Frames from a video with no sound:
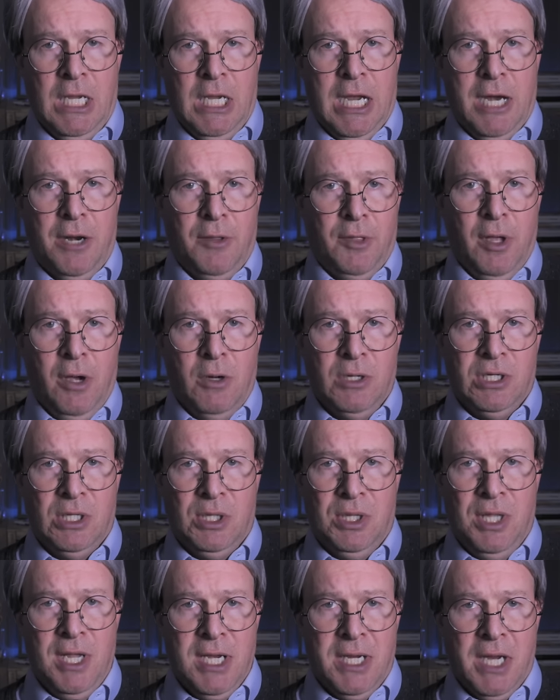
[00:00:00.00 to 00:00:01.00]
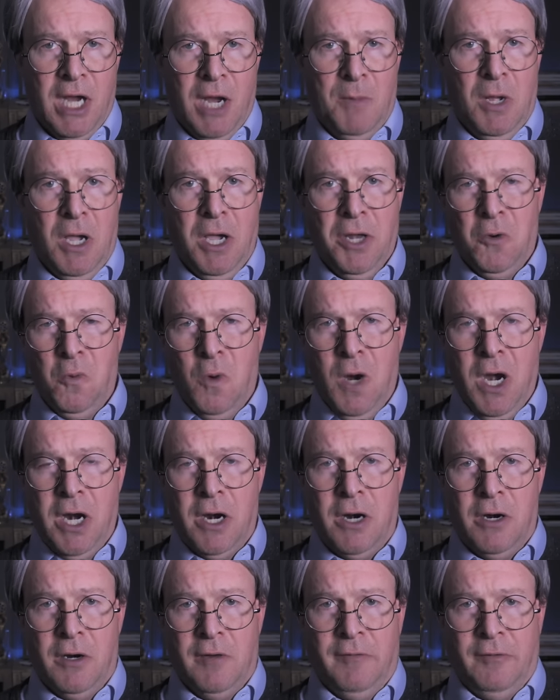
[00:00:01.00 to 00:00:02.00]
And to those that think I'm
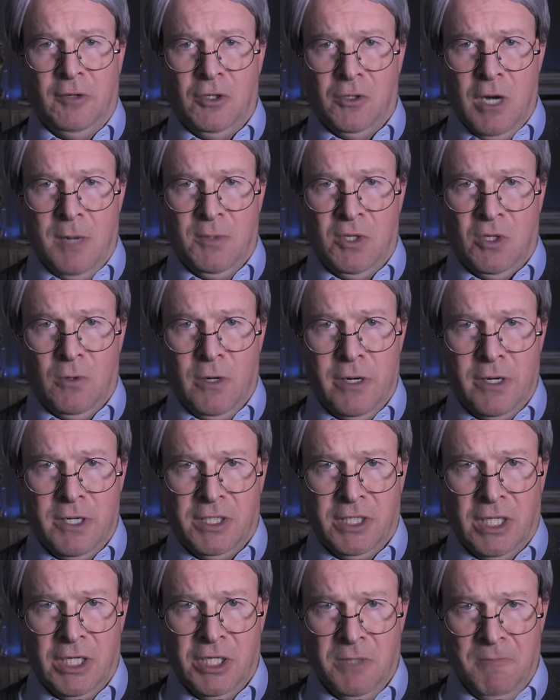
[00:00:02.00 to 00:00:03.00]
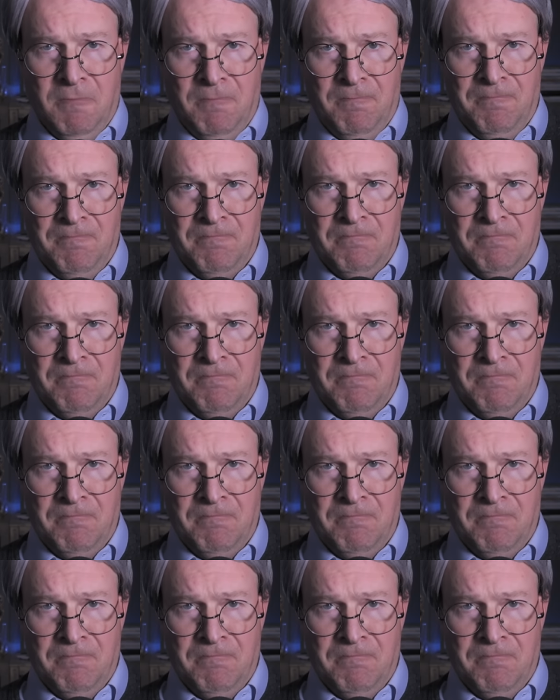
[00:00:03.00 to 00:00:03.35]
unaware of Trump's criticism,